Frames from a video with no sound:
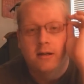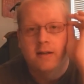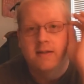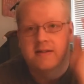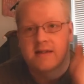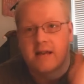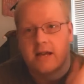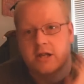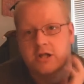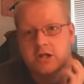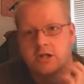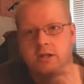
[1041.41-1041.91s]

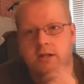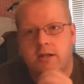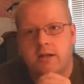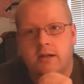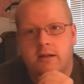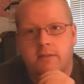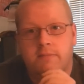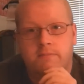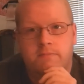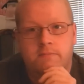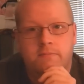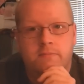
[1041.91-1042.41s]
is
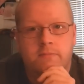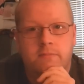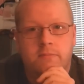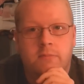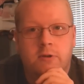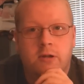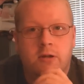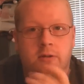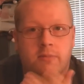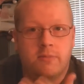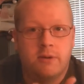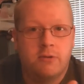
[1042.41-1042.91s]
actually
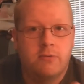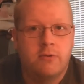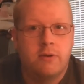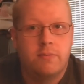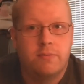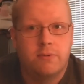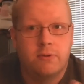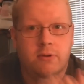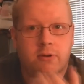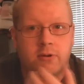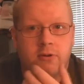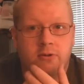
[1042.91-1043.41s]
going to be
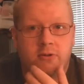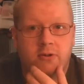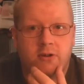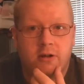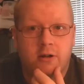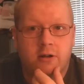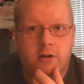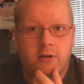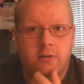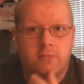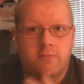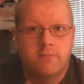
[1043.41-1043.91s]
reproduced
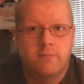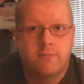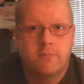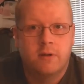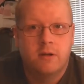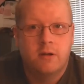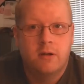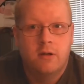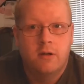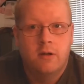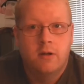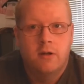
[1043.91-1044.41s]
here.
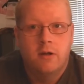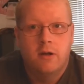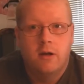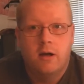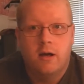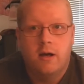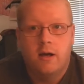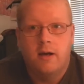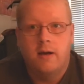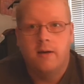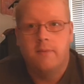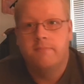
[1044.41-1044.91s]

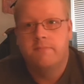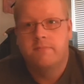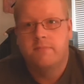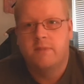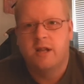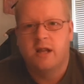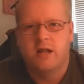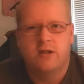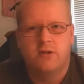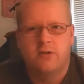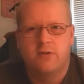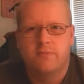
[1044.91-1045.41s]

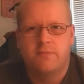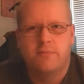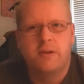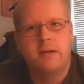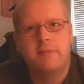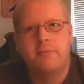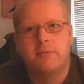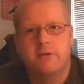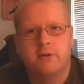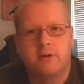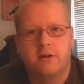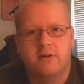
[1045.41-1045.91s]
I know
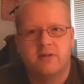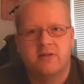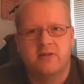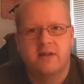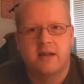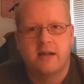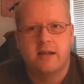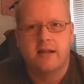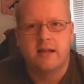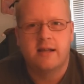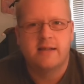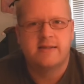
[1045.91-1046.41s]
people are going to
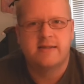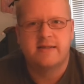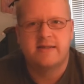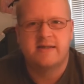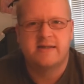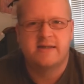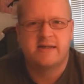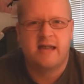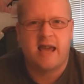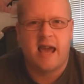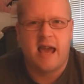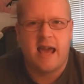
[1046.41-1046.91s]
say that's a
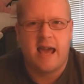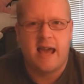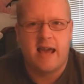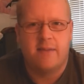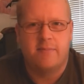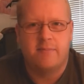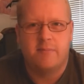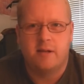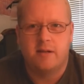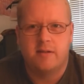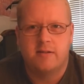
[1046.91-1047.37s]
scam.